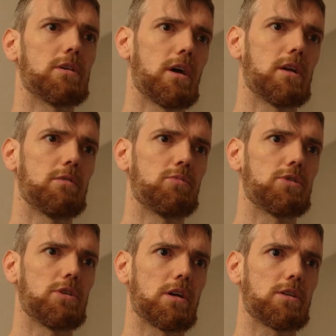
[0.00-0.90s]
the guy in number
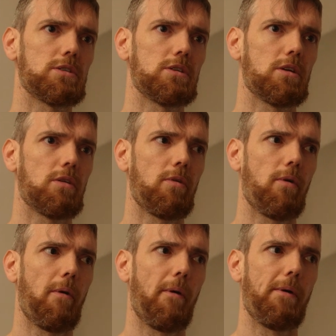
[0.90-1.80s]
6.
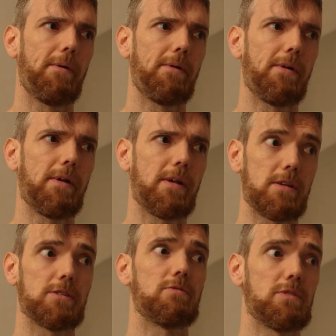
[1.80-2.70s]

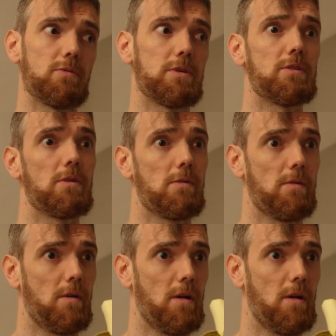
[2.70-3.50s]
He's a real weirdo.